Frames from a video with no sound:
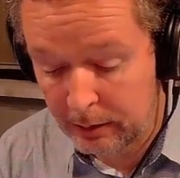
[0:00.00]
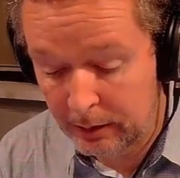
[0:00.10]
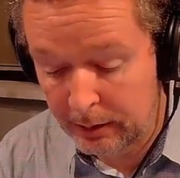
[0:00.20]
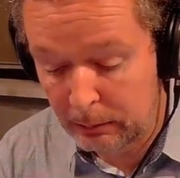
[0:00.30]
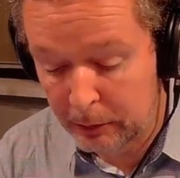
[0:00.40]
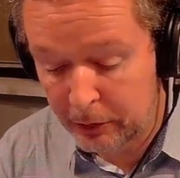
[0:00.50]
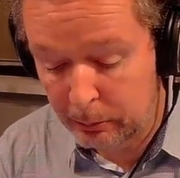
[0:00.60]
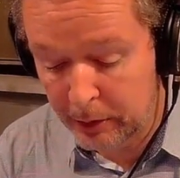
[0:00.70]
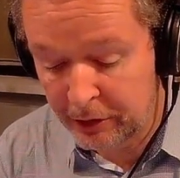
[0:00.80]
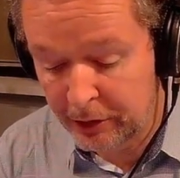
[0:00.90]
that there was a
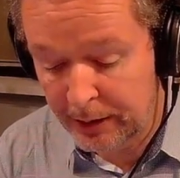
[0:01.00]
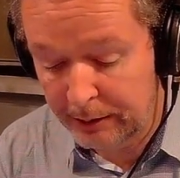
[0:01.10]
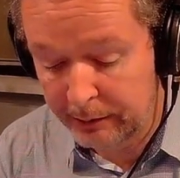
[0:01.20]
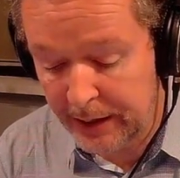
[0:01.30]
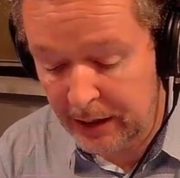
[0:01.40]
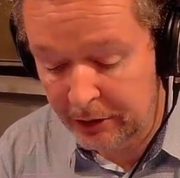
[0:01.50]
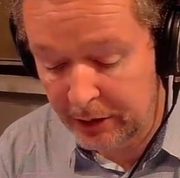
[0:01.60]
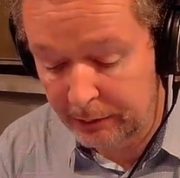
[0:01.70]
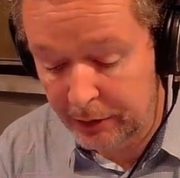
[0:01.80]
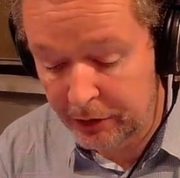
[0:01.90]
present-day
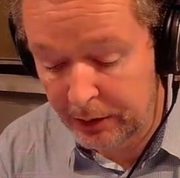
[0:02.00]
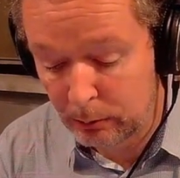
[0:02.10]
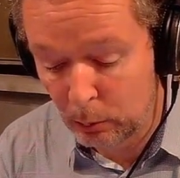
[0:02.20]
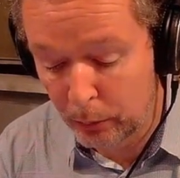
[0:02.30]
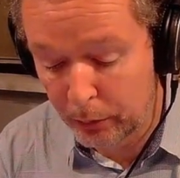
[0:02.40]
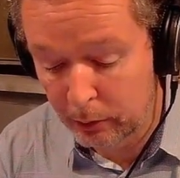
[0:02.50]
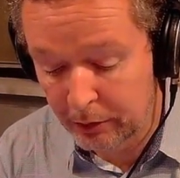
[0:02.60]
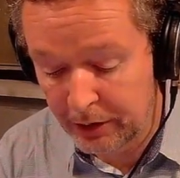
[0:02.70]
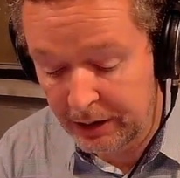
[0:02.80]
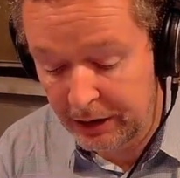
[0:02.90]
reality of a single
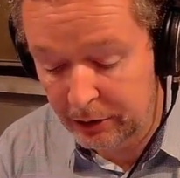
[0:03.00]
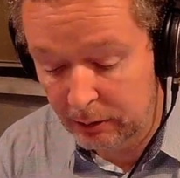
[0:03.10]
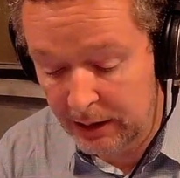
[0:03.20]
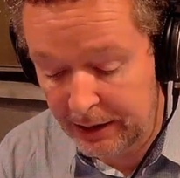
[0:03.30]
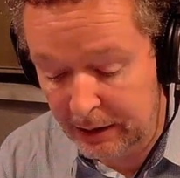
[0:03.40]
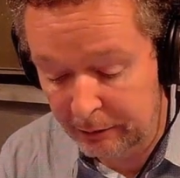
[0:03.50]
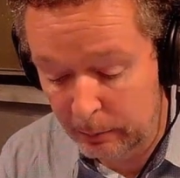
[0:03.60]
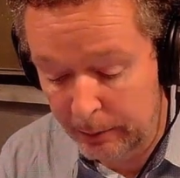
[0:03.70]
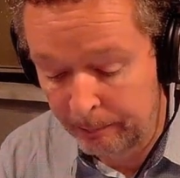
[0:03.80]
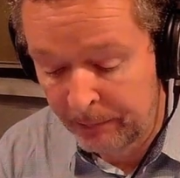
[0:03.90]
authority, the Israeli
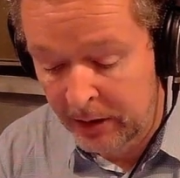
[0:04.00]
government,